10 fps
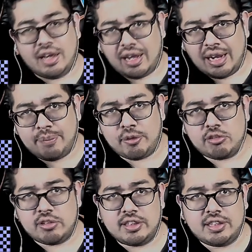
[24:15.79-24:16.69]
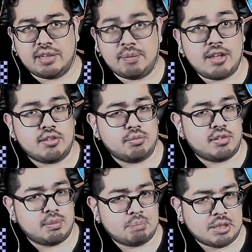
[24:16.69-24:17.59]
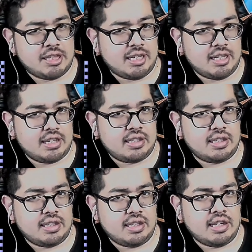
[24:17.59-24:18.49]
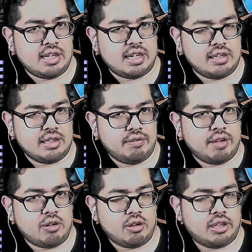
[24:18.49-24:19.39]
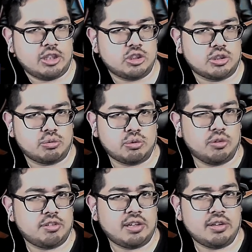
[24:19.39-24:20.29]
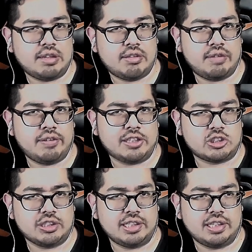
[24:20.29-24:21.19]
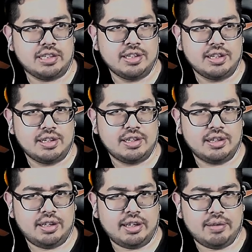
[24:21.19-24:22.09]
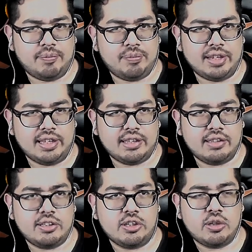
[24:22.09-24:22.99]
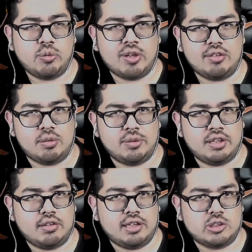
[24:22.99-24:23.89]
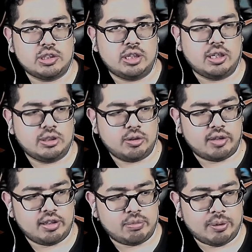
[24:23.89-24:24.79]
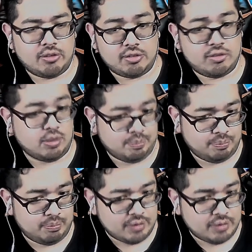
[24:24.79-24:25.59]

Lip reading: I personally think it makes him sympathetic and leave out occasional rules out instead of actually... Like, you know, you want someone that's actually gone through the experiences to